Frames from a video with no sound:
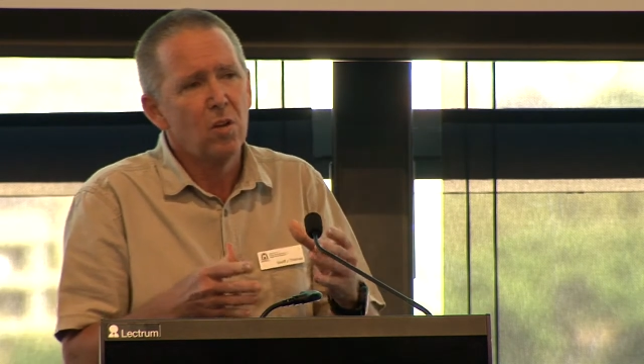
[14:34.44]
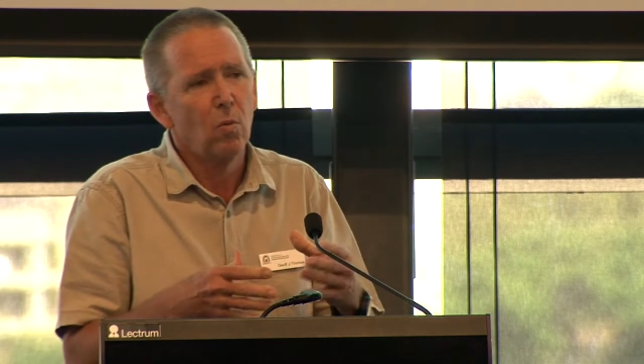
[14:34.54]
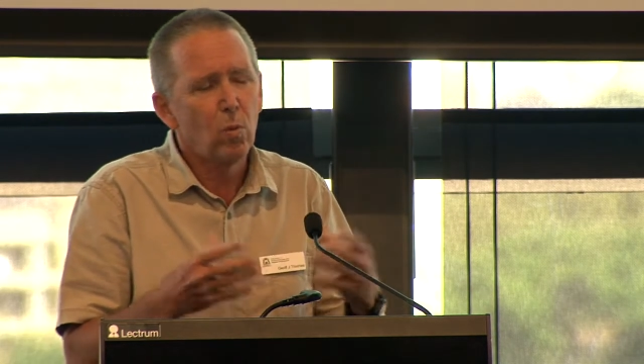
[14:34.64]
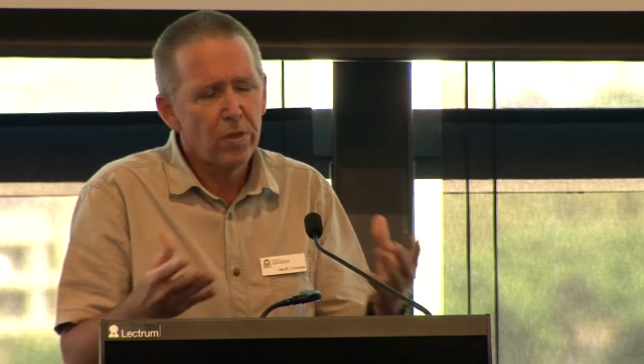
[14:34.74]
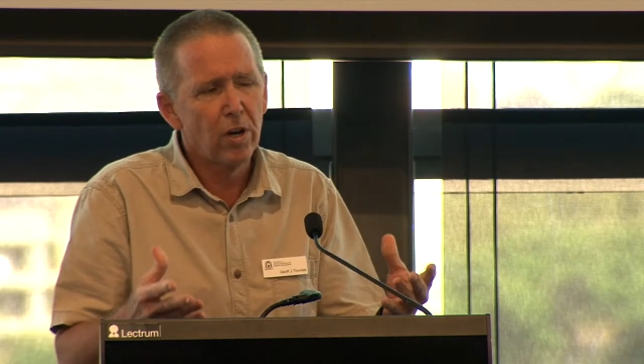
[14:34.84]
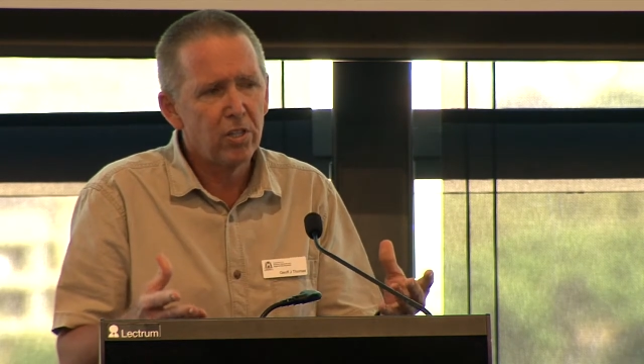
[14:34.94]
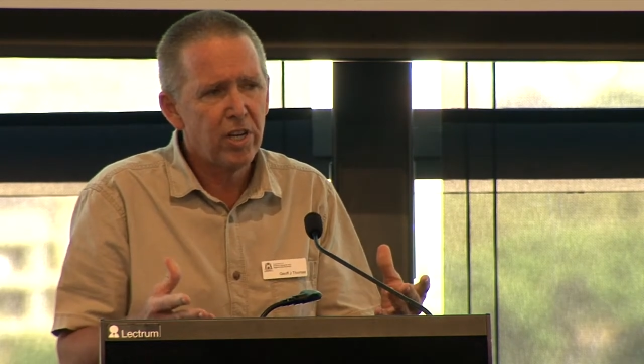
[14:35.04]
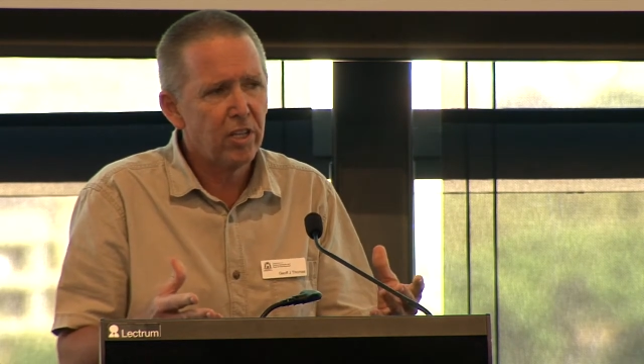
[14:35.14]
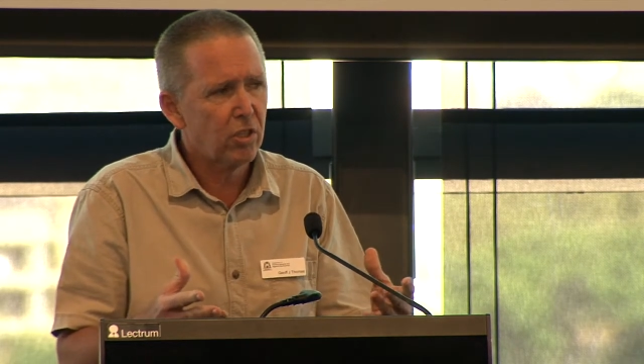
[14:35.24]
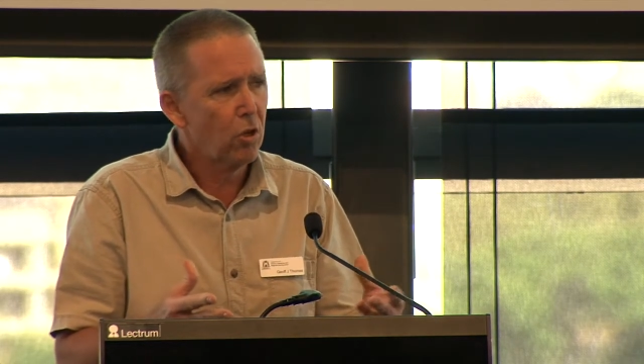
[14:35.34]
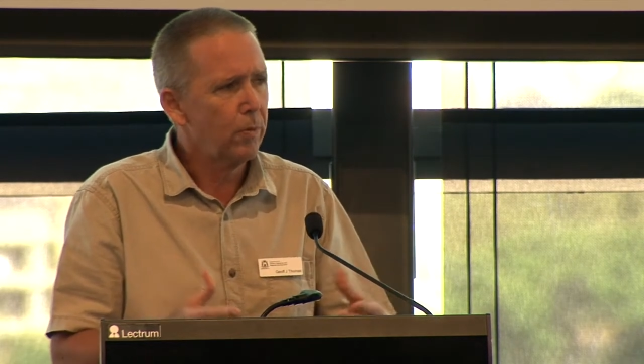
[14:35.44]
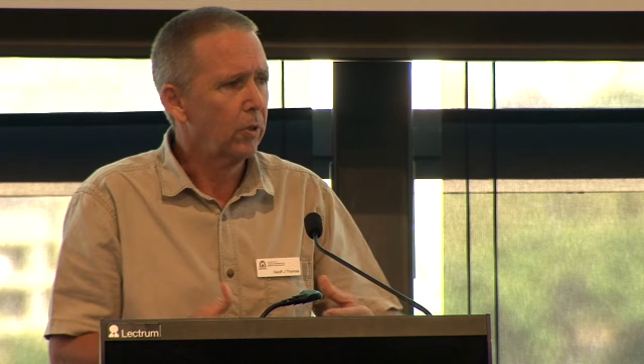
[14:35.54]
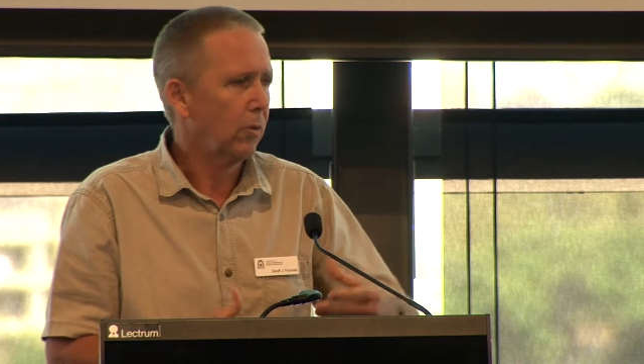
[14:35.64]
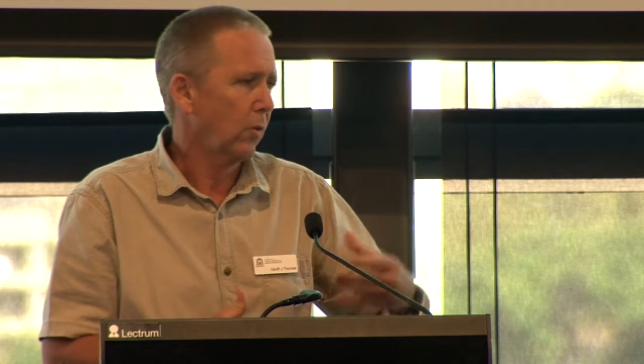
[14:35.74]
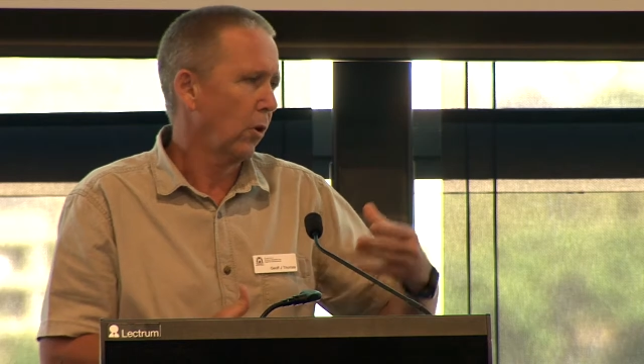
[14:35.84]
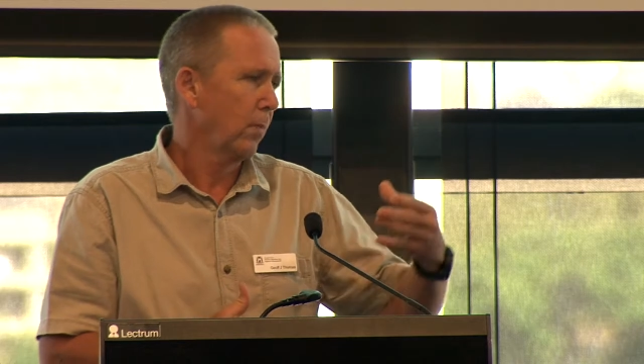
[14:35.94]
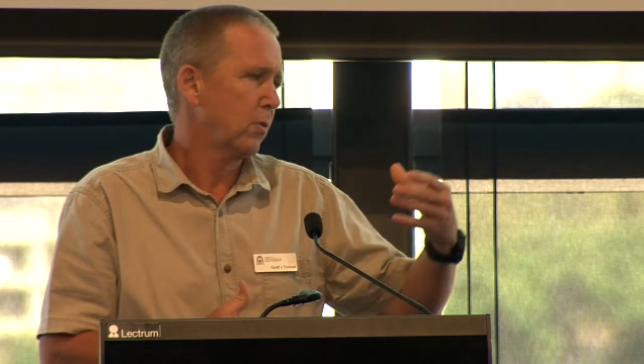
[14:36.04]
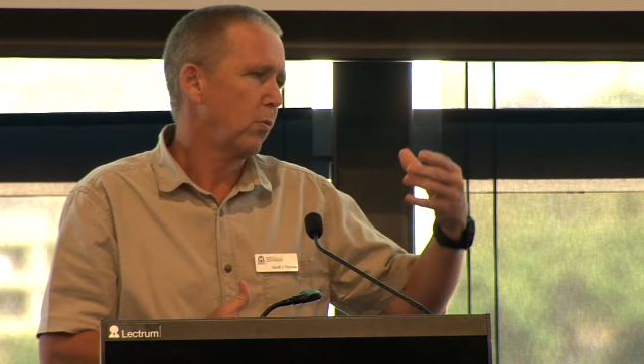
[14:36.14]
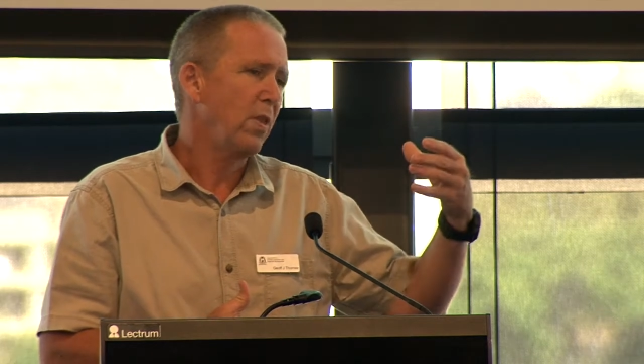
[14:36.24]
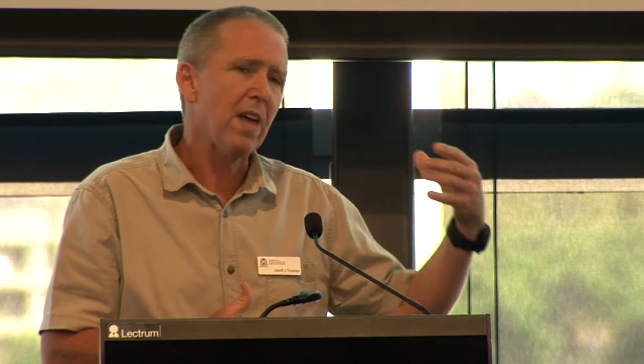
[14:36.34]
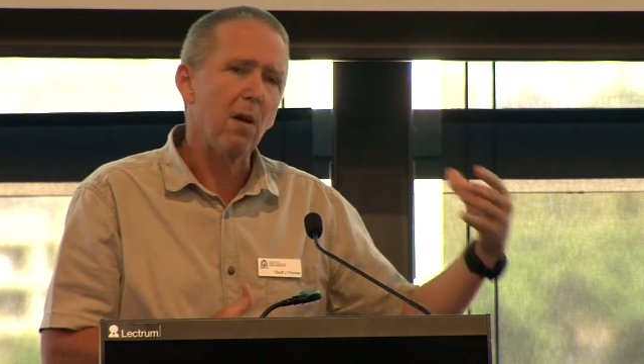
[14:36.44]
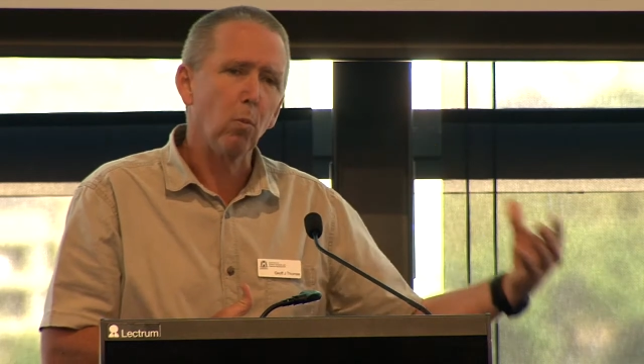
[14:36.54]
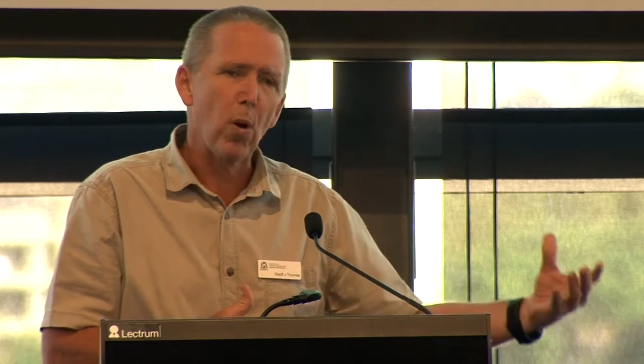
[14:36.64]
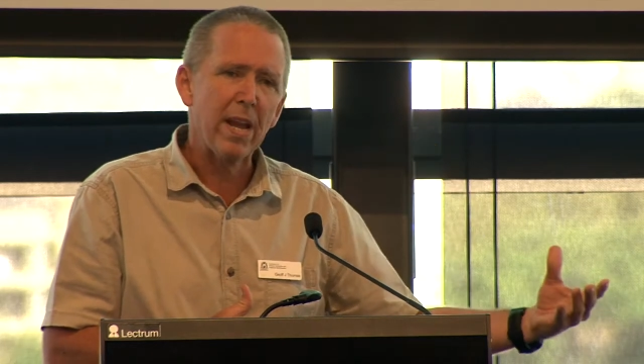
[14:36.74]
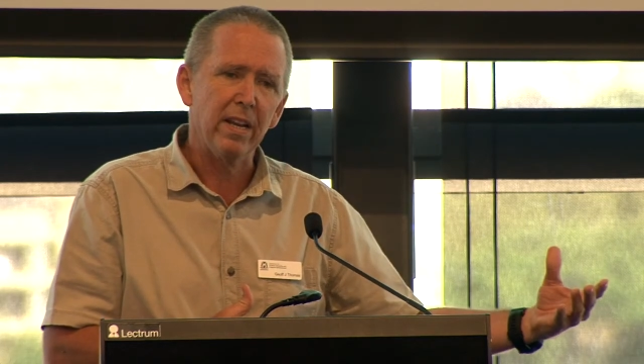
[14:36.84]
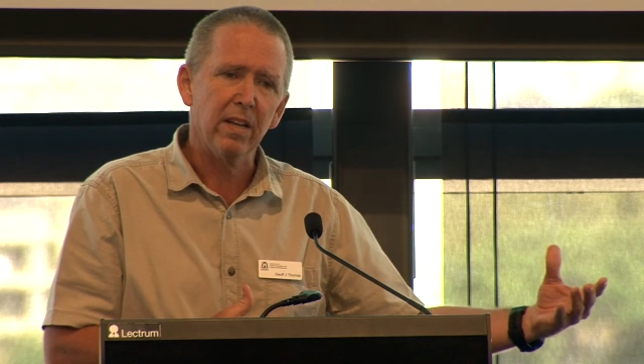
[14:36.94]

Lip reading: with those dense lupin crops, with that wet